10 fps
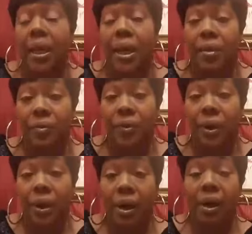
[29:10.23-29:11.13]
in
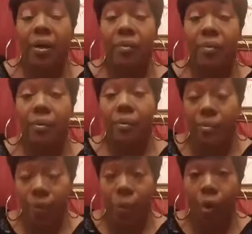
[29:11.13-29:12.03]
front of
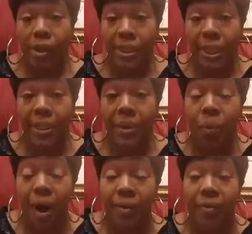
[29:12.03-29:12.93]
One Sexy
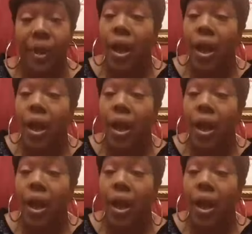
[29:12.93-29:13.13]
Wife,